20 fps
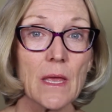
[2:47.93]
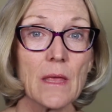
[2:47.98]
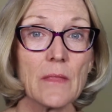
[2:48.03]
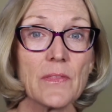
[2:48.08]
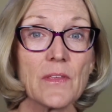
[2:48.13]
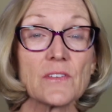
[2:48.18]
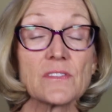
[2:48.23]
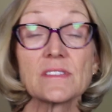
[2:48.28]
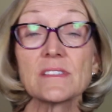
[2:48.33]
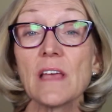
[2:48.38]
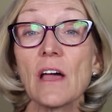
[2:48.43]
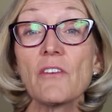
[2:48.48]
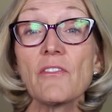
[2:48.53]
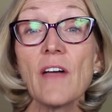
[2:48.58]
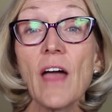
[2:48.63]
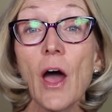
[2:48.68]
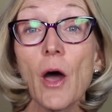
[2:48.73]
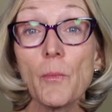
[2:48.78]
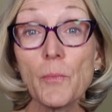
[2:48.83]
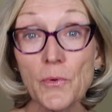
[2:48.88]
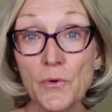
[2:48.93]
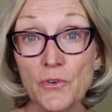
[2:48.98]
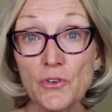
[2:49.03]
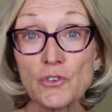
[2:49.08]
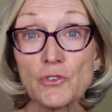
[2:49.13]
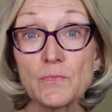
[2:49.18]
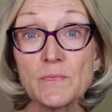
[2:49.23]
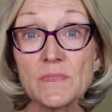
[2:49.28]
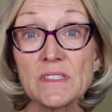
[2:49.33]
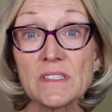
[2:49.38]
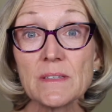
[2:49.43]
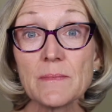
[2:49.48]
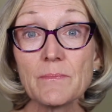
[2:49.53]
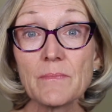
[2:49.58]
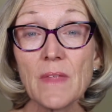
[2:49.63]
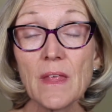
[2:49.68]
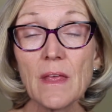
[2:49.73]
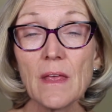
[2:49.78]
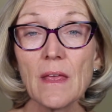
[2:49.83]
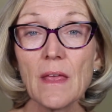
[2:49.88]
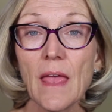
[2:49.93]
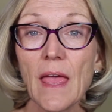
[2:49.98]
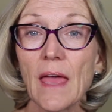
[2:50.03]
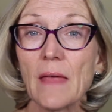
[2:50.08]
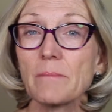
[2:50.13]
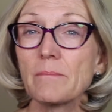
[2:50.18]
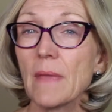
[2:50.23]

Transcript: there's self-help groups, and